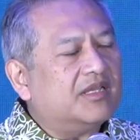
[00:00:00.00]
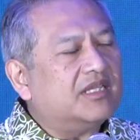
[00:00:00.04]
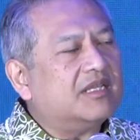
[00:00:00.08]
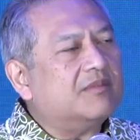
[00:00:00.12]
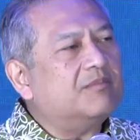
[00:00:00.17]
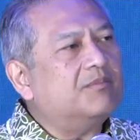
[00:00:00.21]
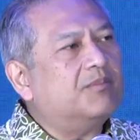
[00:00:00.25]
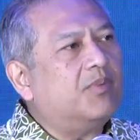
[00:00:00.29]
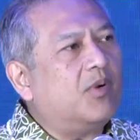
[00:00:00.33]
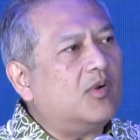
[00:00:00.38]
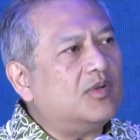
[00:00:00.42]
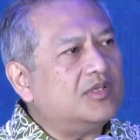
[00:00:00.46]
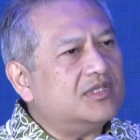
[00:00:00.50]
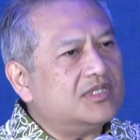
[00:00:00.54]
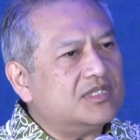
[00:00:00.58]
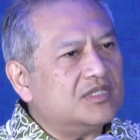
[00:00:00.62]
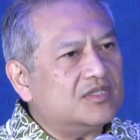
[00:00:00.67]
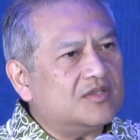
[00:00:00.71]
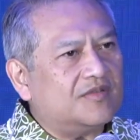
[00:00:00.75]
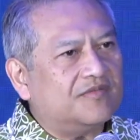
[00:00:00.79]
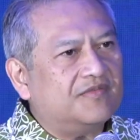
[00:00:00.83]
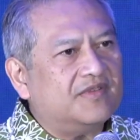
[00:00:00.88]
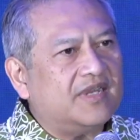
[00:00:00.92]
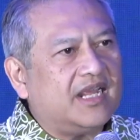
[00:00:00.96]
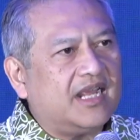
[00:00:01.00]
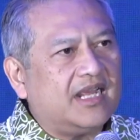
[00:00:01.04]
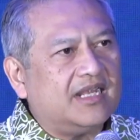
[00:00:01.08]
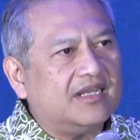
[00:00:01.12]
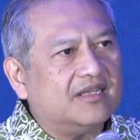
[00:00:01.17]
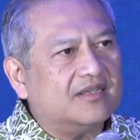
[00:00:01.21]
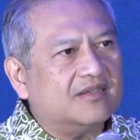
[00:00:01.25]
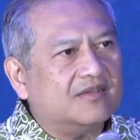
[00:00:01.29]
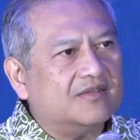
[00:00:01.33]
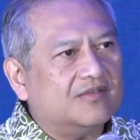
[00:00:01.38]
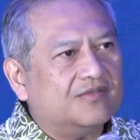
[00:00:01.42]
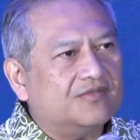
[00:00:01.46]
importance of land
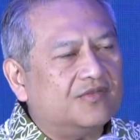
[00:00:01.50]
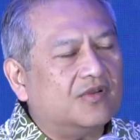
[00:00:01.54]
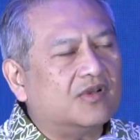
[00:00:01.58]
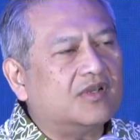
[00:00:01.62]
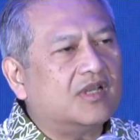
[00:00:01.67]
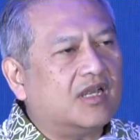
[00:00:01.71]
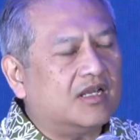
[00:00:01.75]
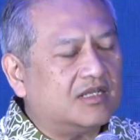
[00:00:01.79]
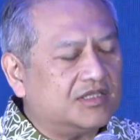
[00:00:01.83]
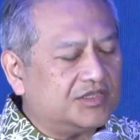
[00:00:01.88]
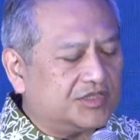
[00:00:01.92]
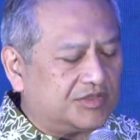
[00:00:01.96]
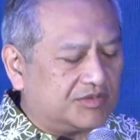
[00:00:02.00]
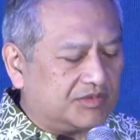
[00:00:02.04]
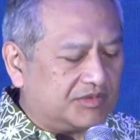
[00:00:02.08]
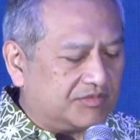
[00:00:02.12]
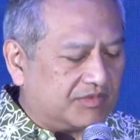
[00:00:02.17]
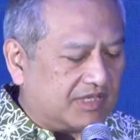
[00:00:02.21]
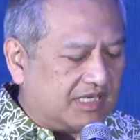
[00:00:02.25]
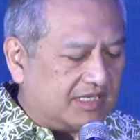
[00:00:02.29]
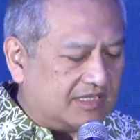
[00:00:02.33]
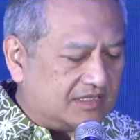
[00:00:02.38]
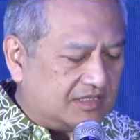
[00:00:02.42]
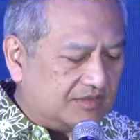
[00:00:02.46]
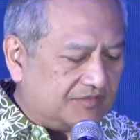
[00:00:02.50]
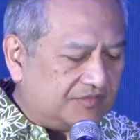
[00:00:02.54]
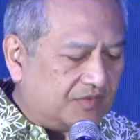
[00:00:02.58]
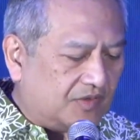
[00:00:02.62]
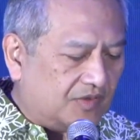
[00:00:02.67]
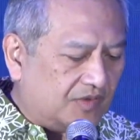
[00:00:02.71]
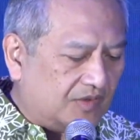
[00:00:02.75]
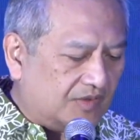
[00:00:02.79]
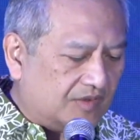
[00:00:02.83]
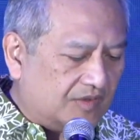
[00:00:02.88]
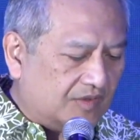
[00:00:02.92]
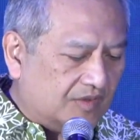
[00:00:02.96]
for cultural rights,
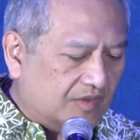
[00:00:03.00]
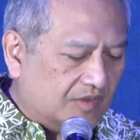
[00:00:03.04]
for